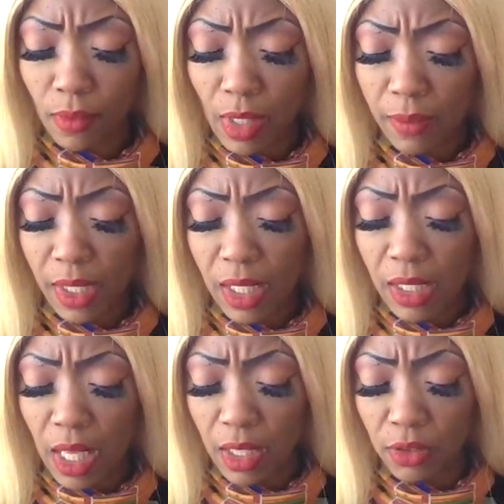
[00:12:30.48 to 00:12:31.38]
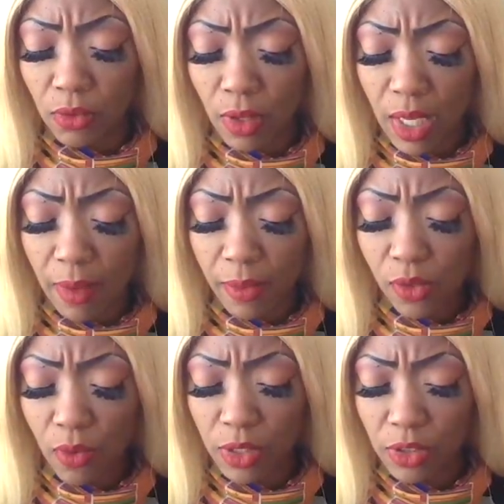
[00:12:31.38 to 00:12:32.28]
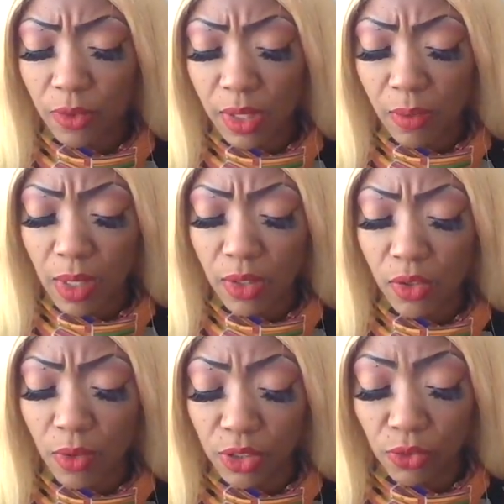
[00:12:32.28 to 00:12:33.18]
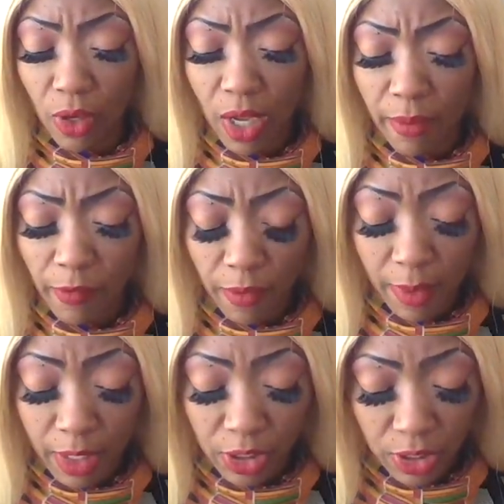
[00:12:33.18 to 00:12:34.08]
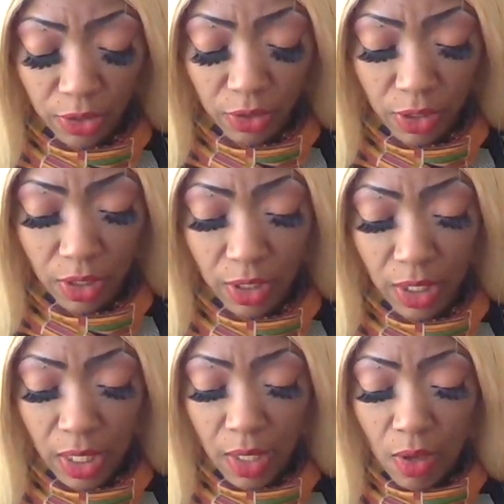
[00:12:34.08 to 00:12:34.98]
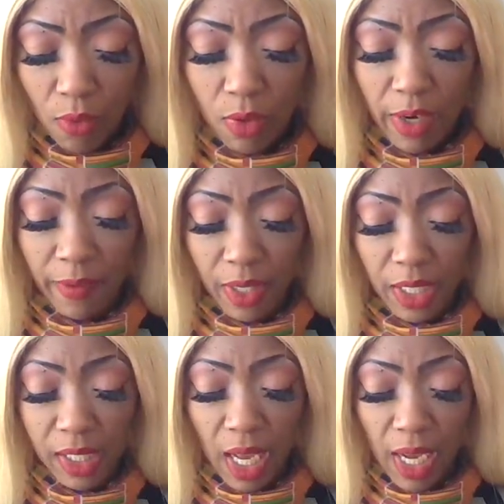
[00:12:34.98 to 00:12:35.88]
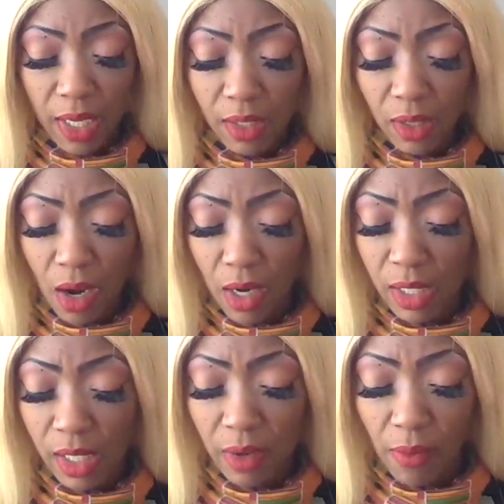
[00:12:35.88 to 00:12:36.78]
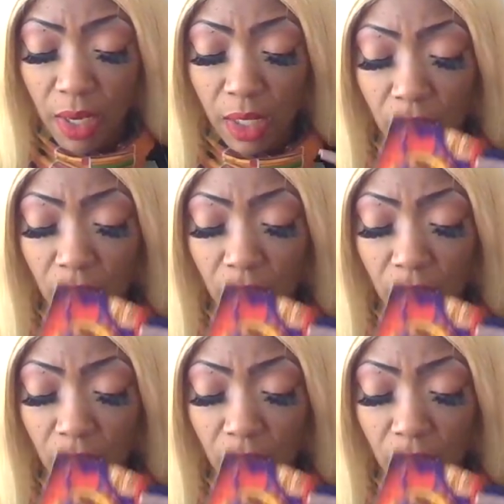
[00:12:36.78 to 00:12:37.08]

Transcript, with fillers: I'm seeing a lot of joy coming towards you as well, too, or joy coming from your children or whatever your desires are is getting ready to